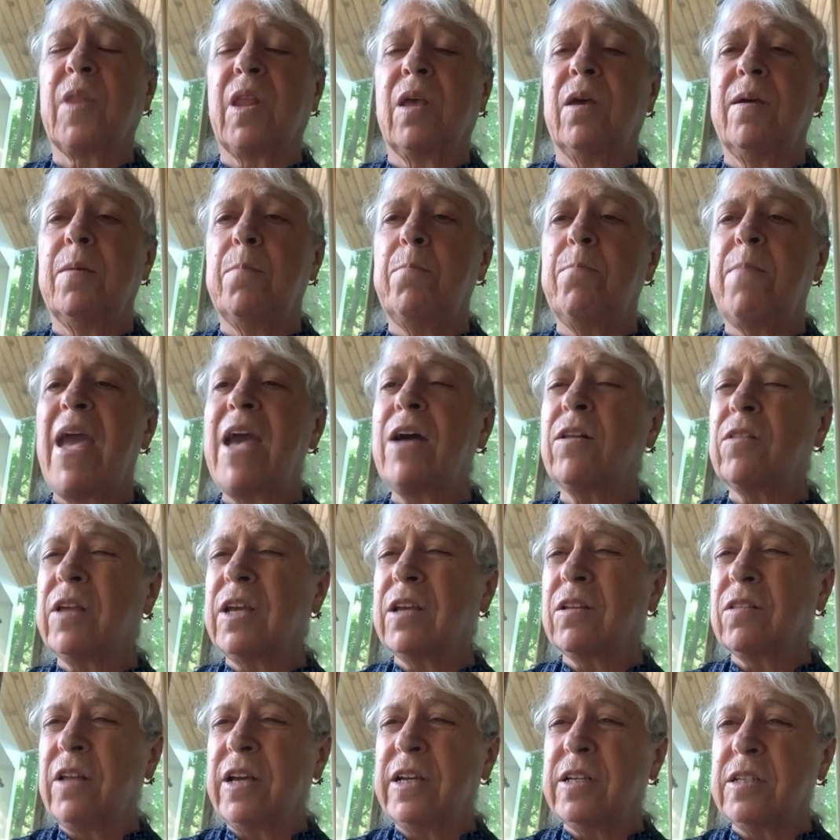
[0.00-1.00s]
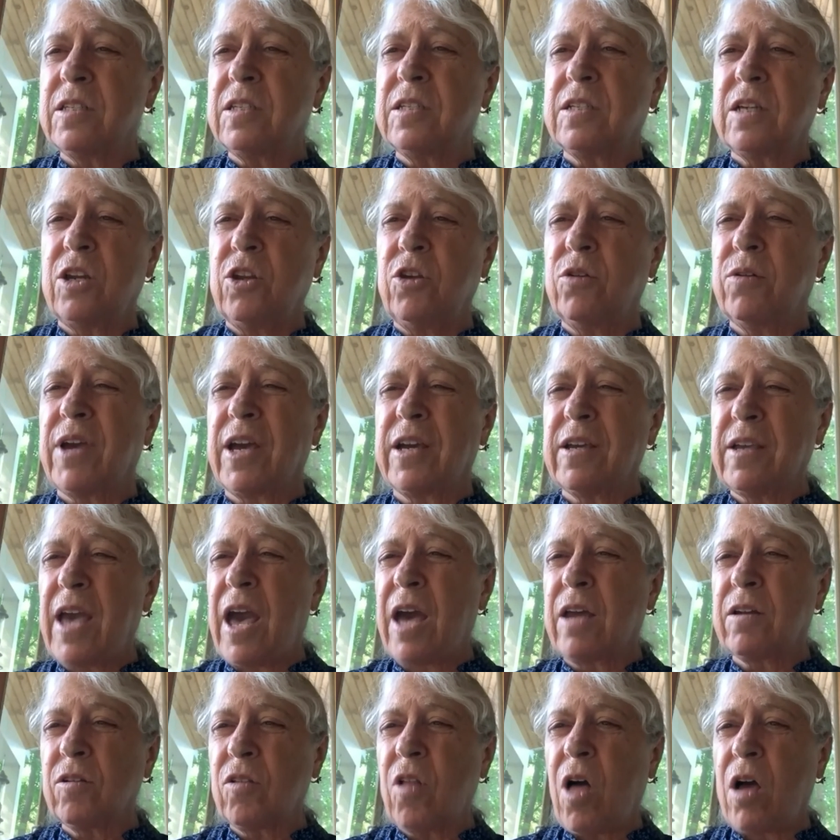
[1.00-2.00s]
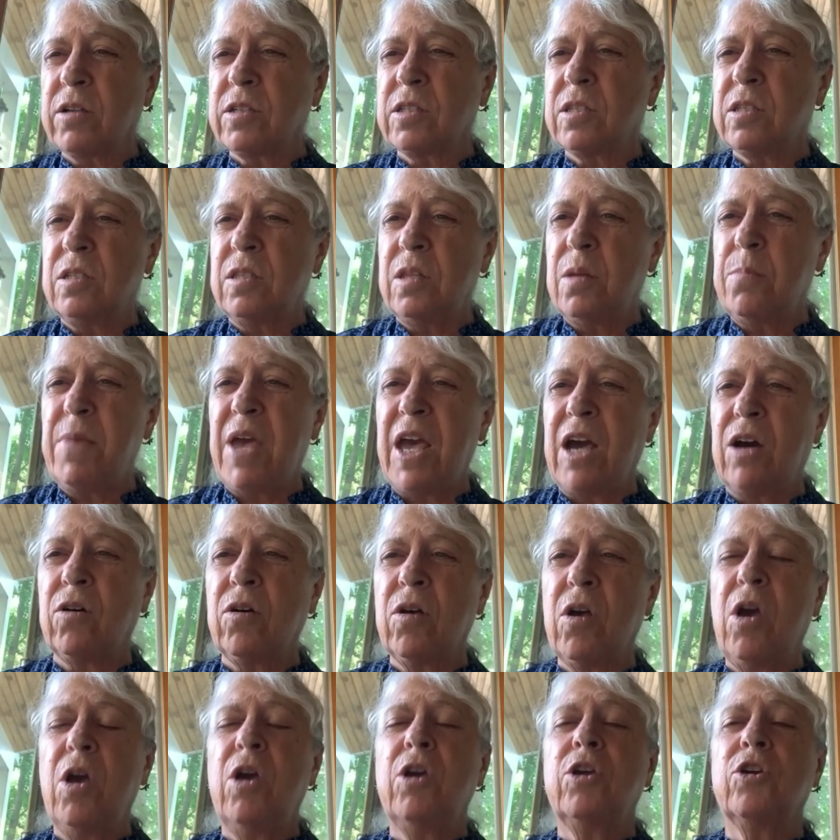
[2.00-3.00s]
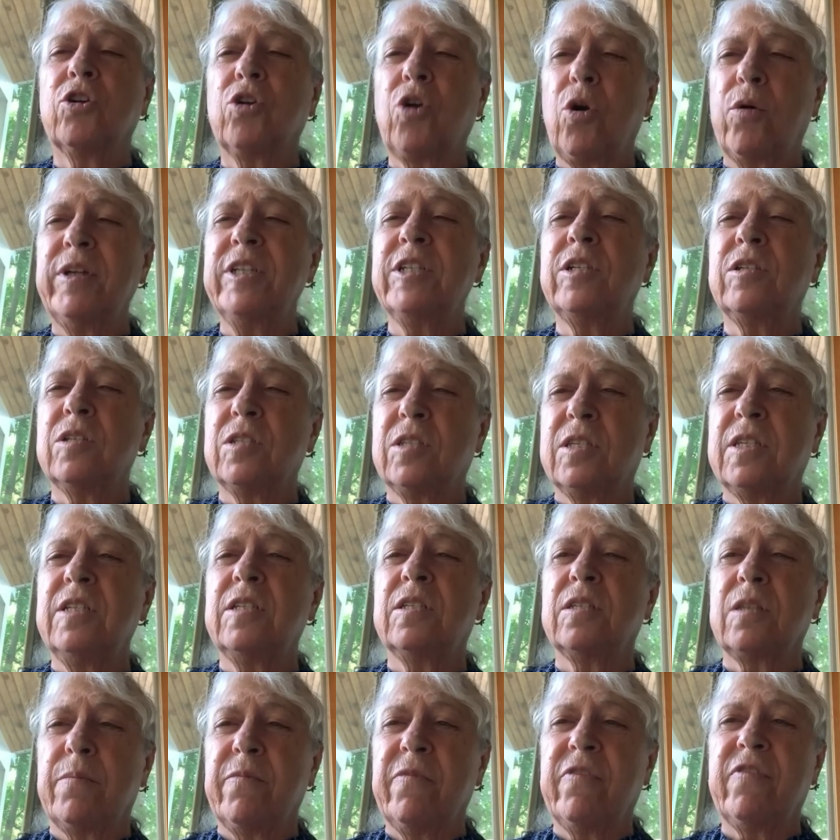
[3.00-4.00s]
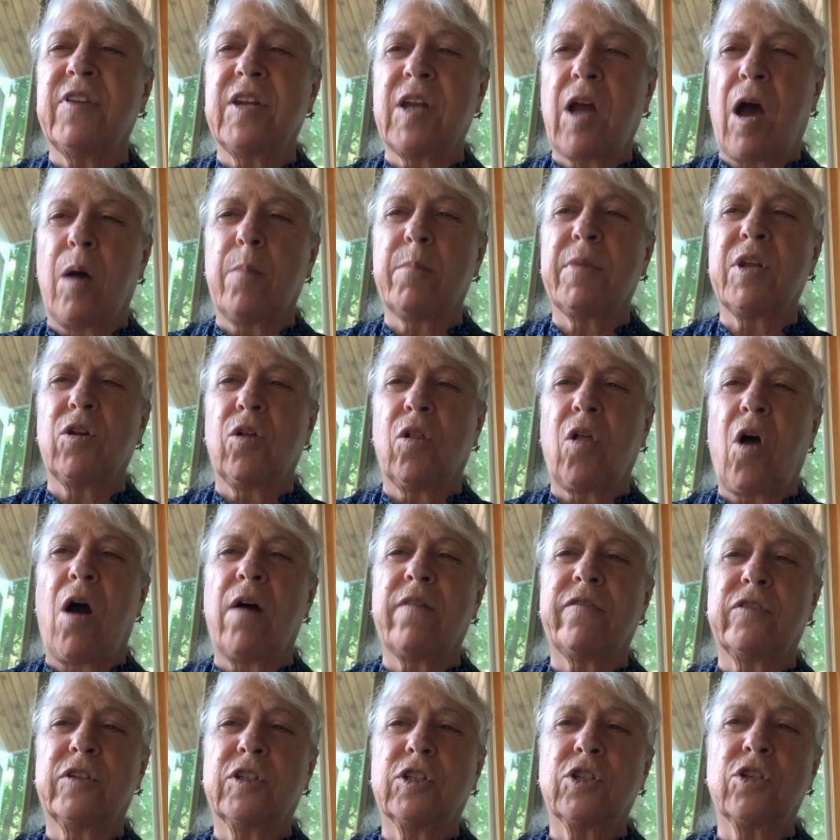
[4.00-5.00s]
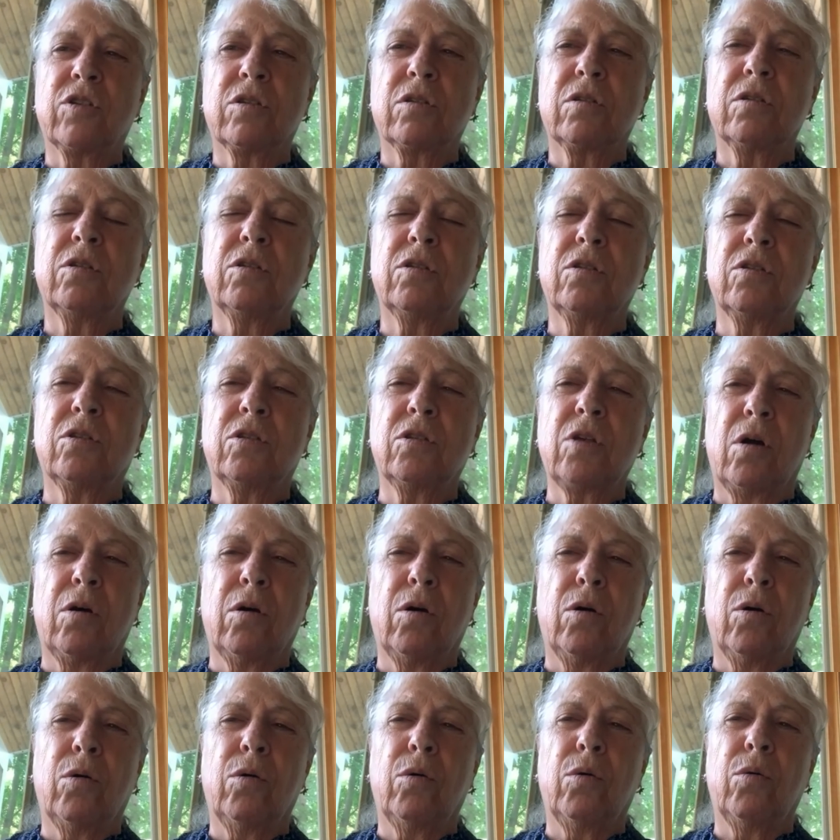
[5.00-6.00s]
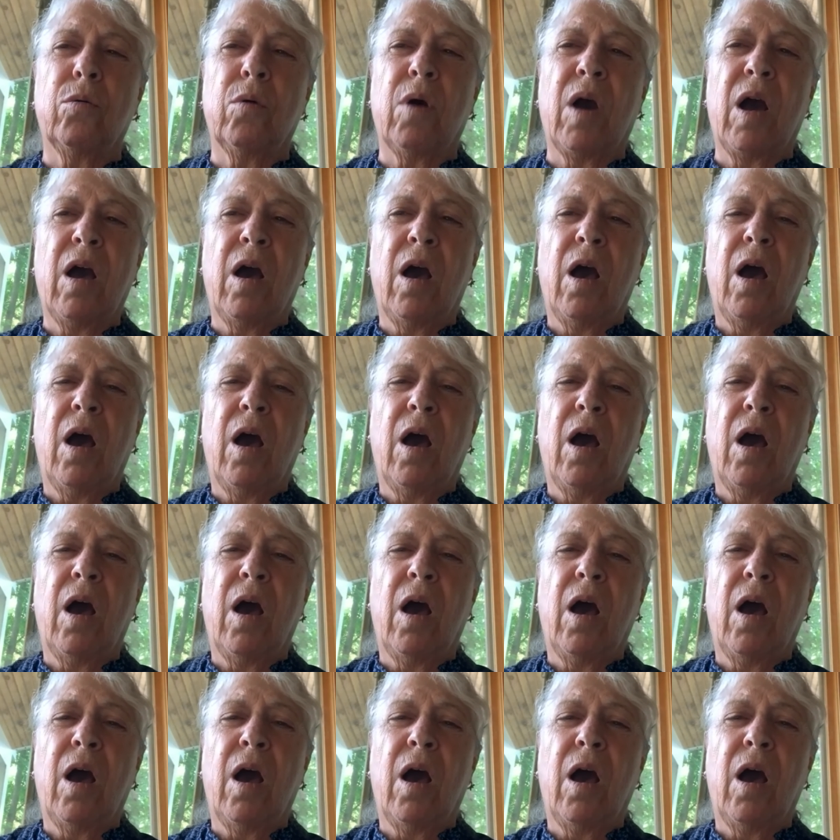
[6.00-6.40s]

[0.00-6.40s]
mailing list and you get catalogs in the mail, you're going to see some phenomenal offers. So